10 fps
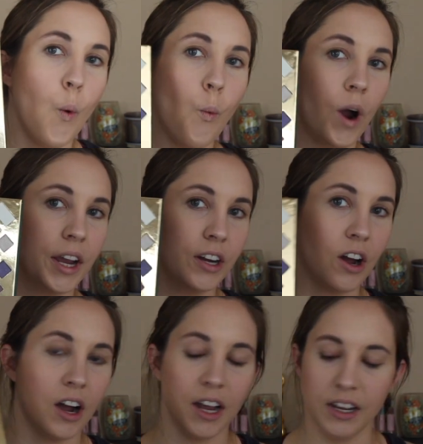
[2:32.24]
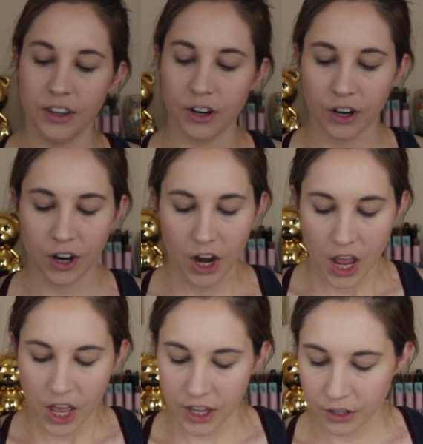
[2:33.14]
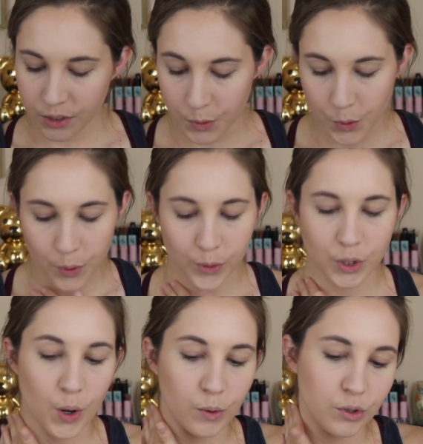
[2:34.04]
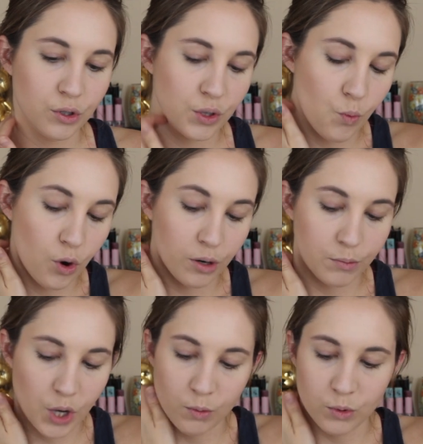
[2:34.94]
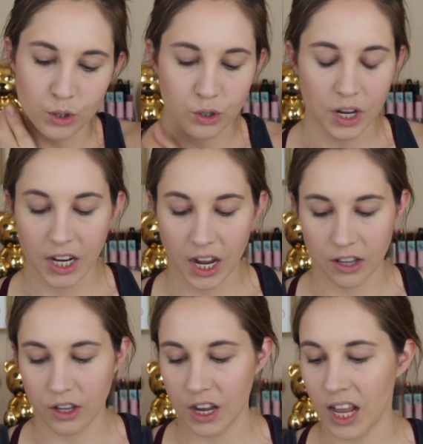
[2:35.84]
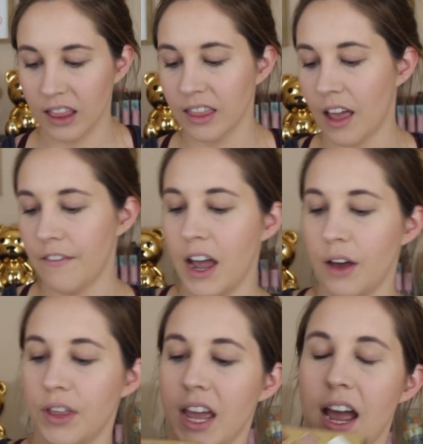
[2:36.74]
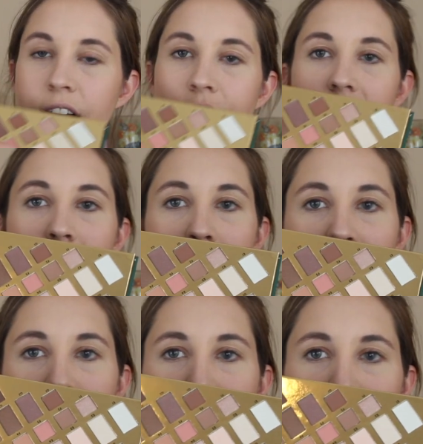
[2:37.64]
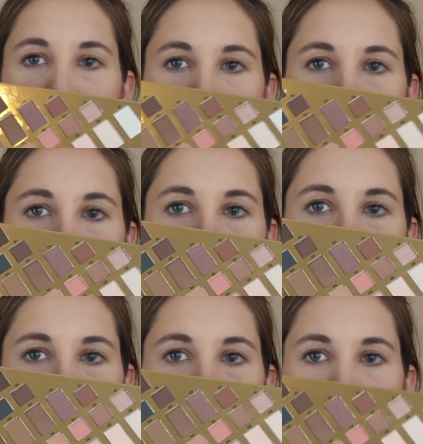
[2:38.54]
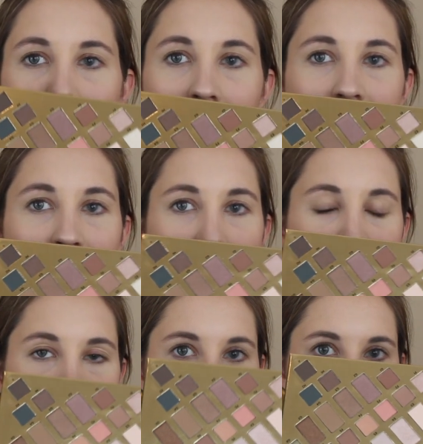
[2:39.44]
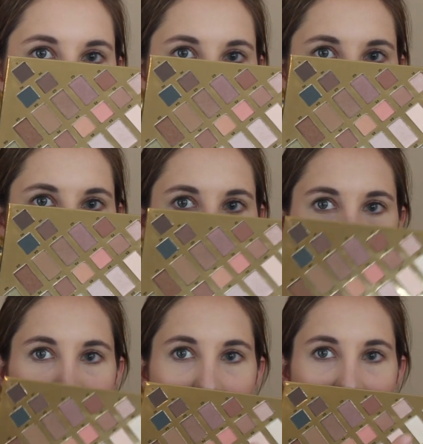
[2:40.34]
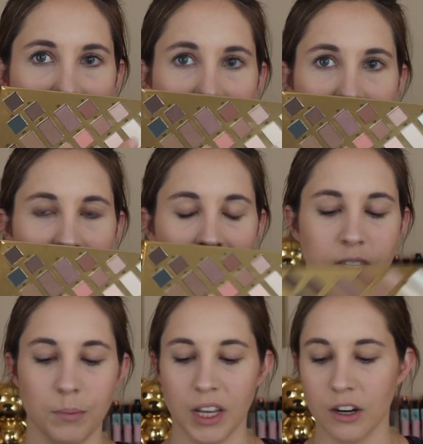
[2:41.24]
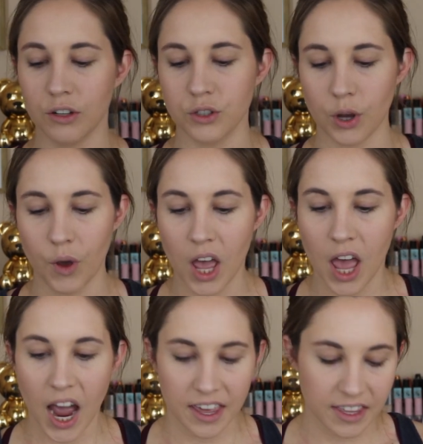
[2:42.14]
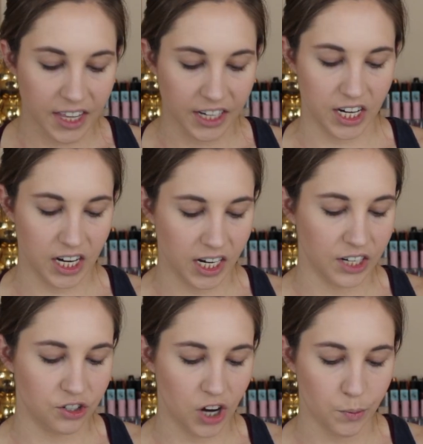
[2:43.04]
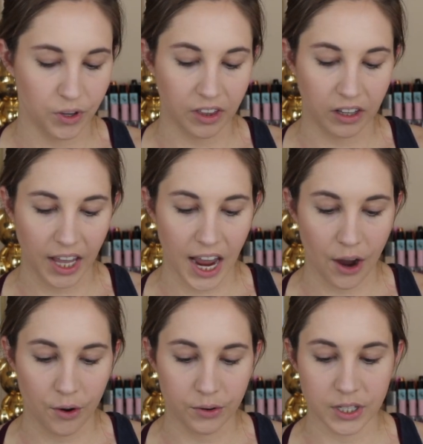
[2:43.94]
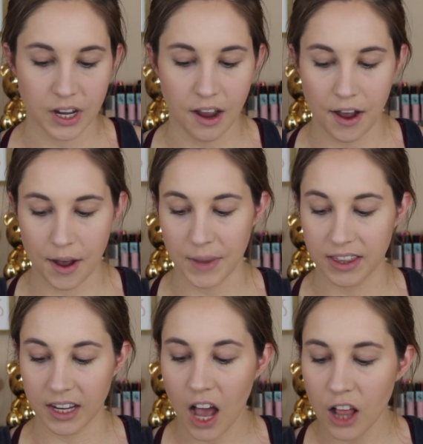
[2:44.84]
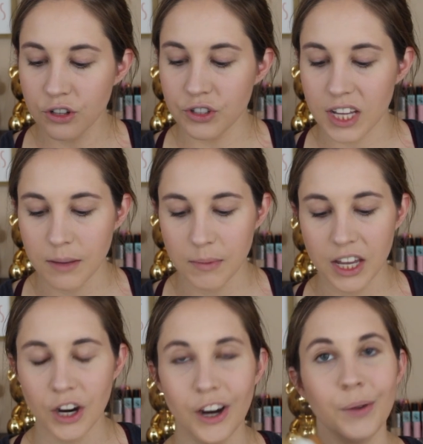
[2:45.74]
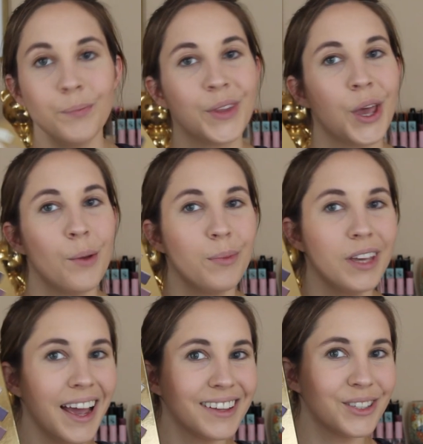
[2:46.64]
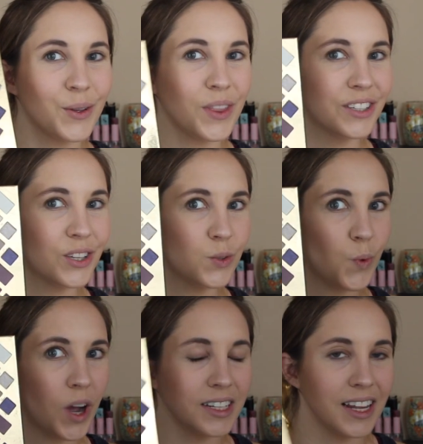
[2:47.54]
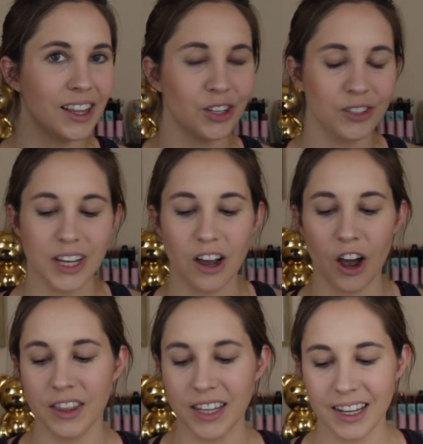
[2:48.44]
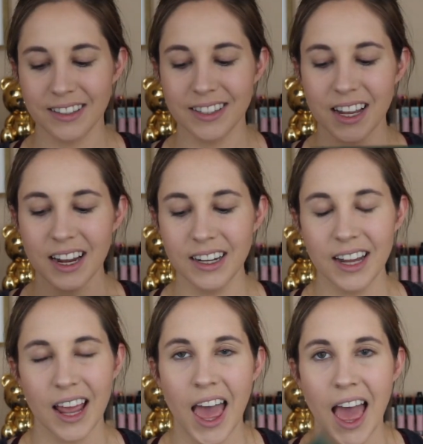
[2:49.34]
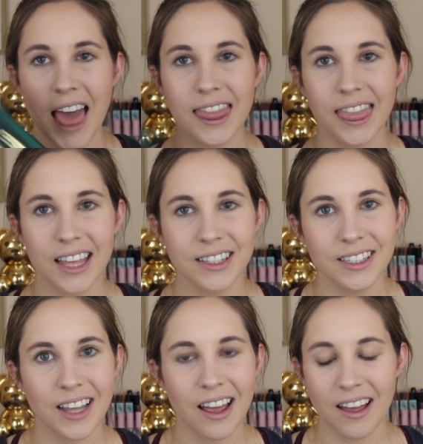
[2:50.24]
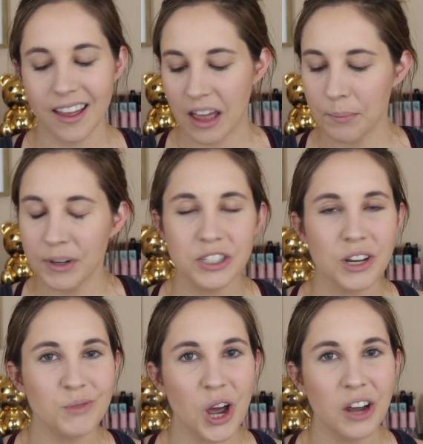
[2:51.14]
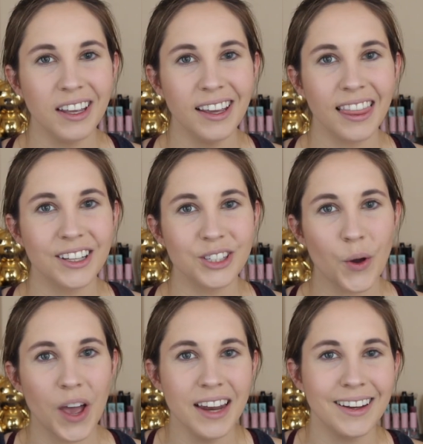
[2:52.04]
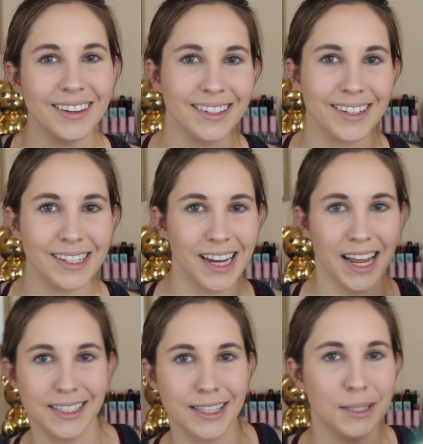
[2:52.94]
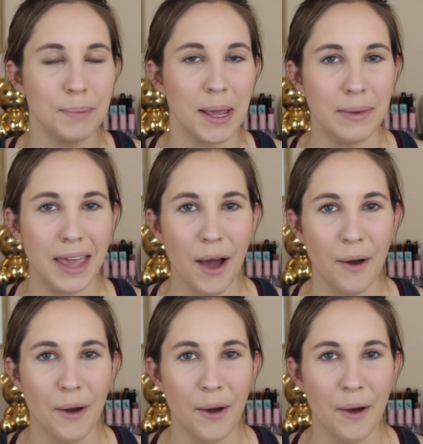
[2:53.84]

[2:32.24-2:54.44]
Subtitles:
why not? There's some cool tones, there's some warm tones, there's, again, and I love how they have in the middle row right here all of your transition shades, some highlighter shades up here. So I think they did a nice job with the layout and the color scheme here. But yeah, so this is what it looks like on the inside, and let's I'm gonna stop talking and let's go ahead and test this baby